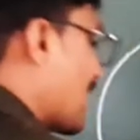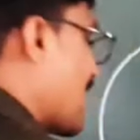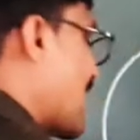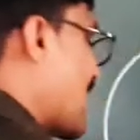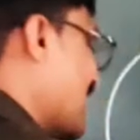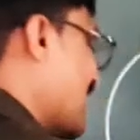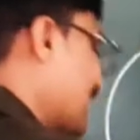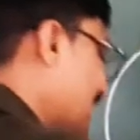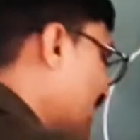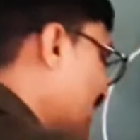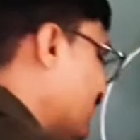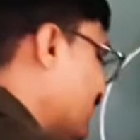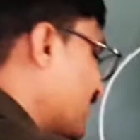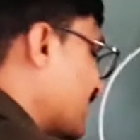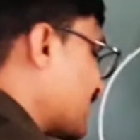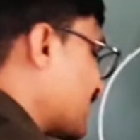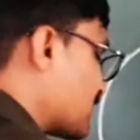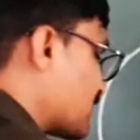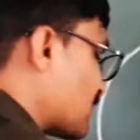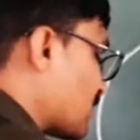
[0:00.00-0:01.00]
And if
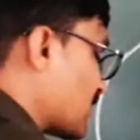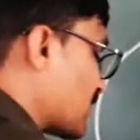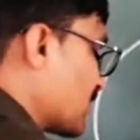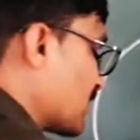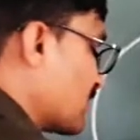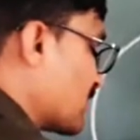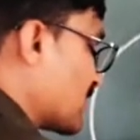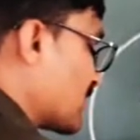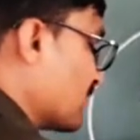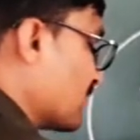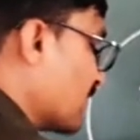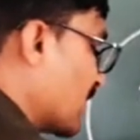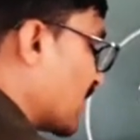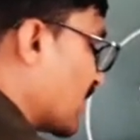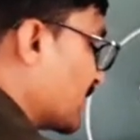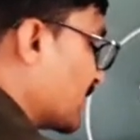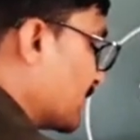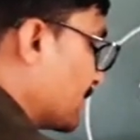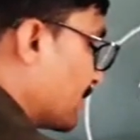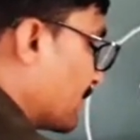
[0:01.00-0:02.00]
it is not given
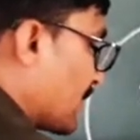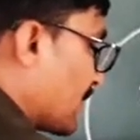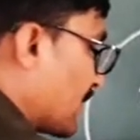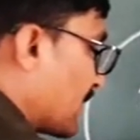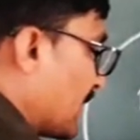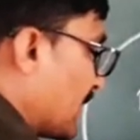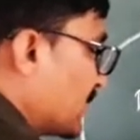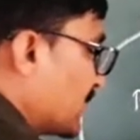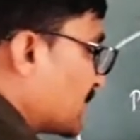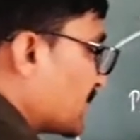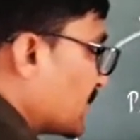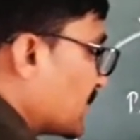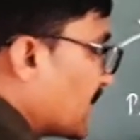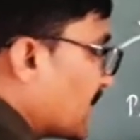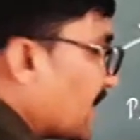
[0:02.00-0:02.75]
even, right,